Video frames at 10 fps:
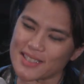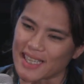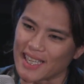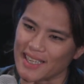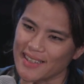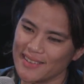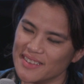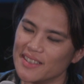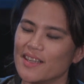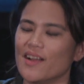brown
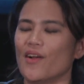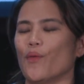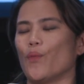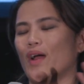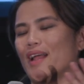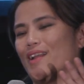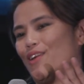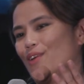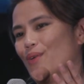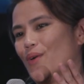skin,
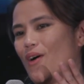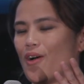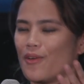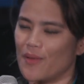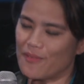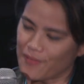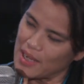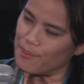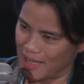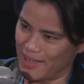when you are a
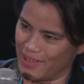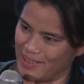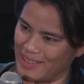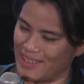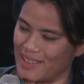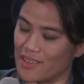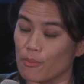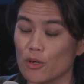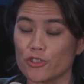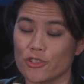female,
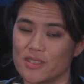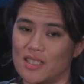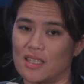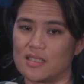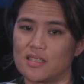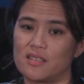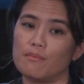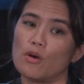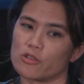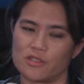and commercials is
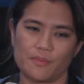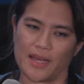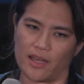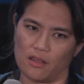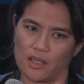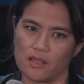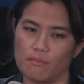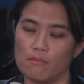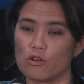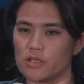the most male
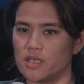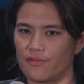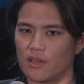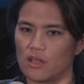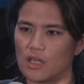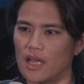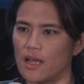and the most difficult.